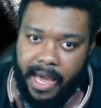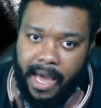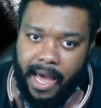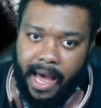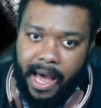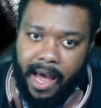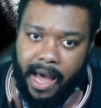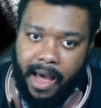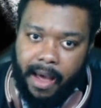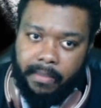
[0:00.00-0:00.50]

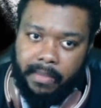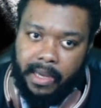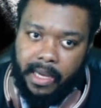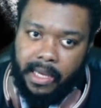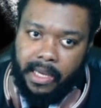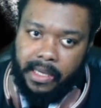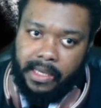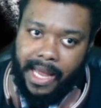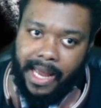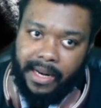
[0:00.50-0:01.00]
um,
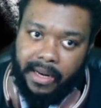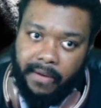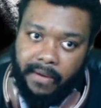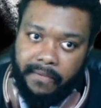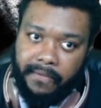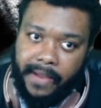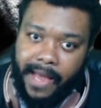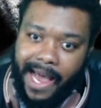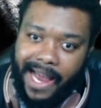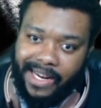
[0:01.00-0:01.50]
is like the
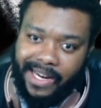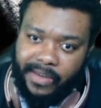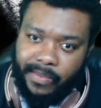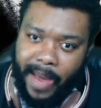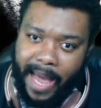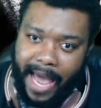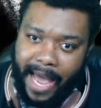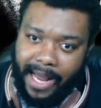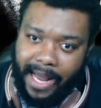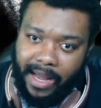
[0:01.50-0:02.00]

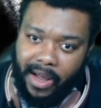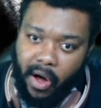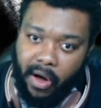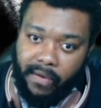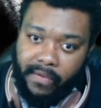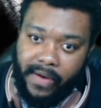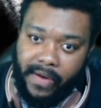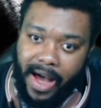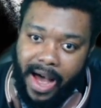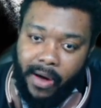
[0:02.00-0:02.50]
flashback
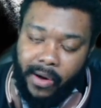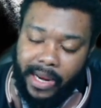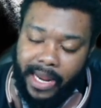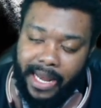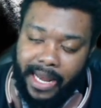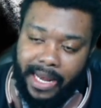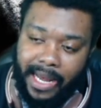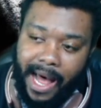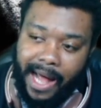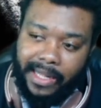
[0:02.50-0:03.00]
of how
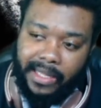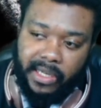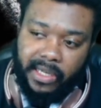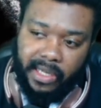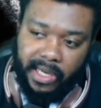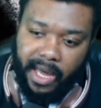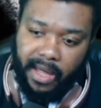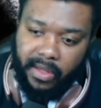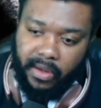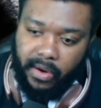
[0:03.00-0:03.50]
they got
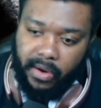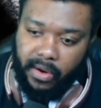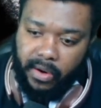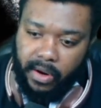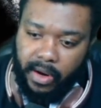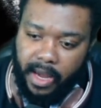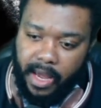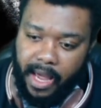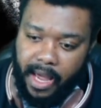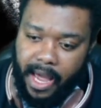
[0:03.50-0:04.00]
together,
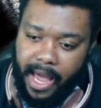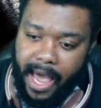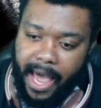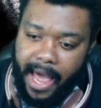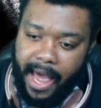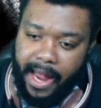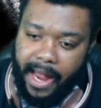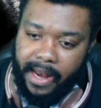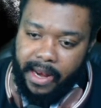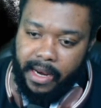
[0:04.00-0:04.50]

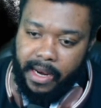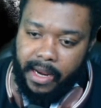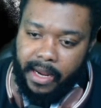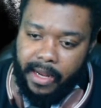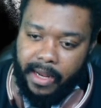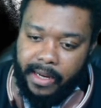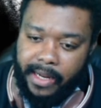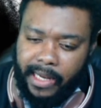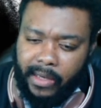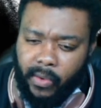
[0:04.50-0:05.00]
and
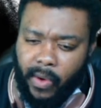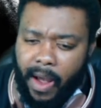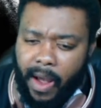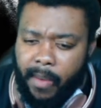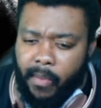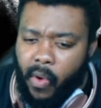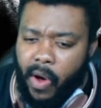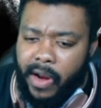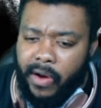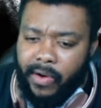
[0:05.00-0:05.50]
that's why
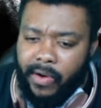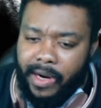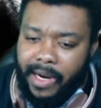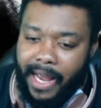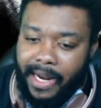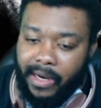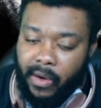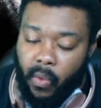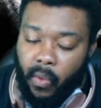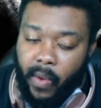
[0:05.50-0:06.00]
I'm wondering
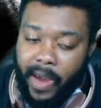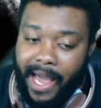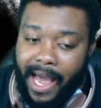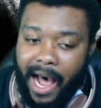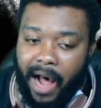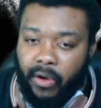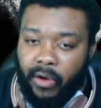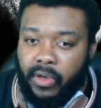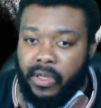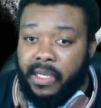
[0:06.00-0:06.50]
like the way
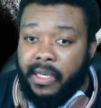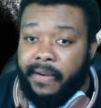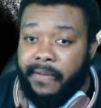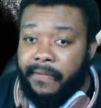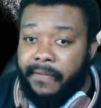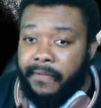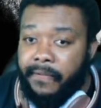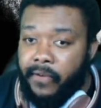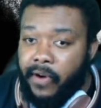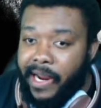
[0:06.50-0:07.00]
how she
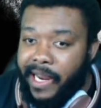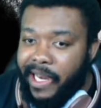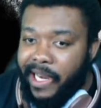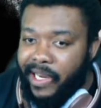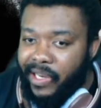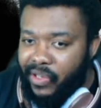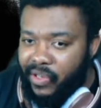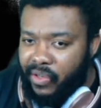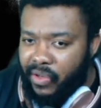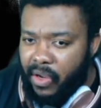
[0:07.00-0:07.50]

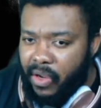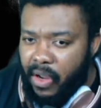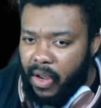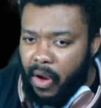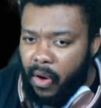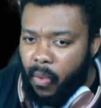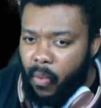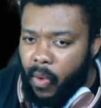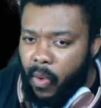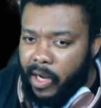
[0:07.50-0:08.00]
phrased
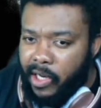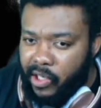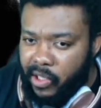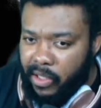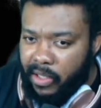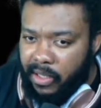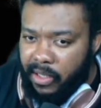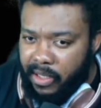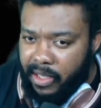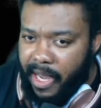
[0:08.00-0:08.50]
what
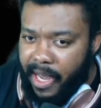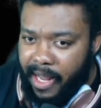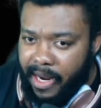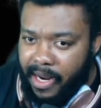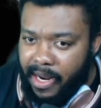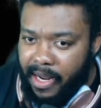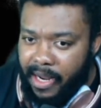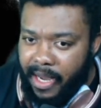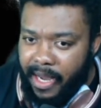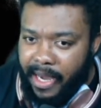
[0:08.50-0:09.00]
she
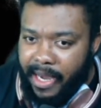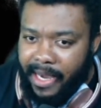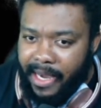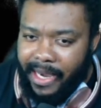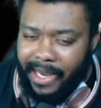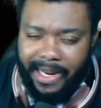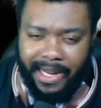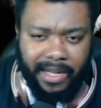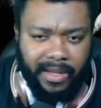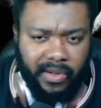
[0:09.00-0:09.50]
said,
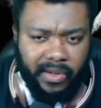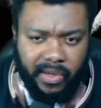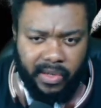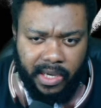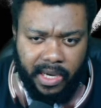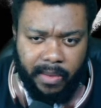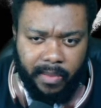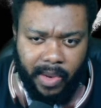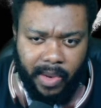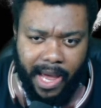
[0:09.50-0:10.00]
it didn't
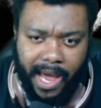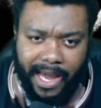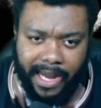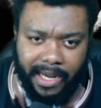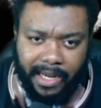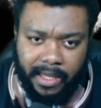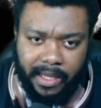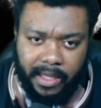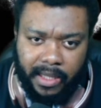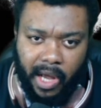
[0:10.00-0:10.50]
seem
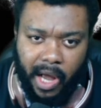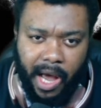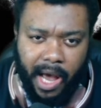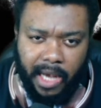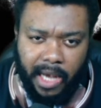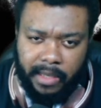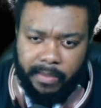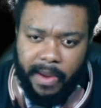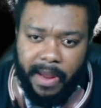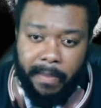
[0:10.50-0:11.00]
like the
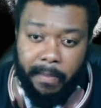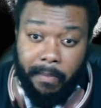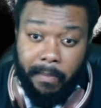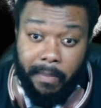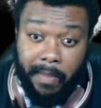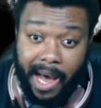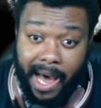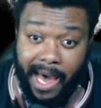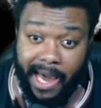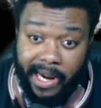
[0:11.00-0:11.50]
husband
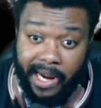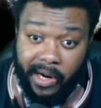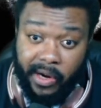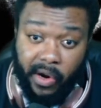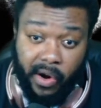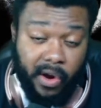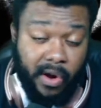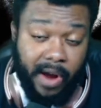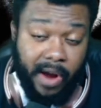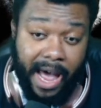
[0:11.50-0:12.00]
mind
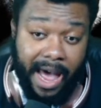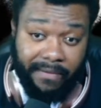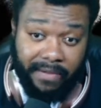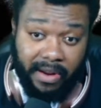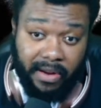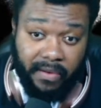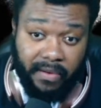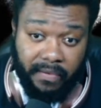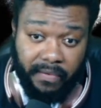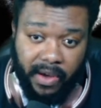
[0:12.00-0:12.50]
her
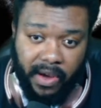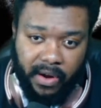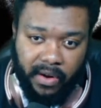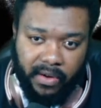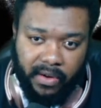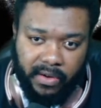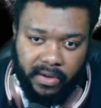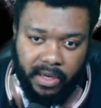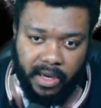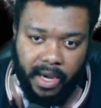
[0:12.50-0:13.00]
having
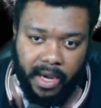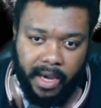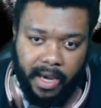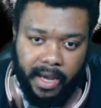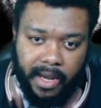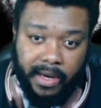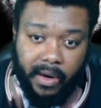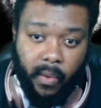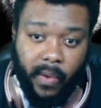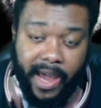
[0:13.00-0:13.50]
affairs,
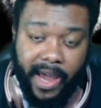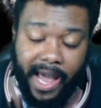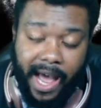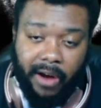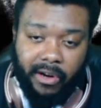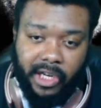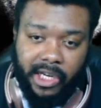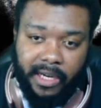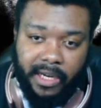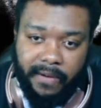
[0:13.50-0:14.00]
the way
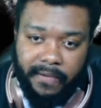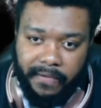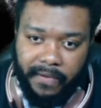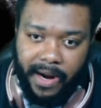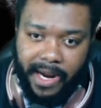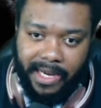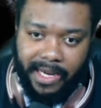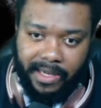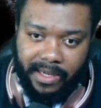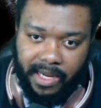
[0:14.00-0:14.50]
how she
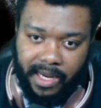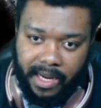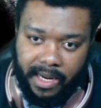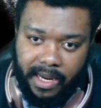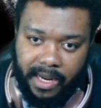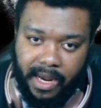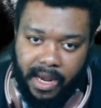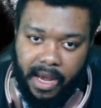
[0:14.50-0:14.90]
phrased it,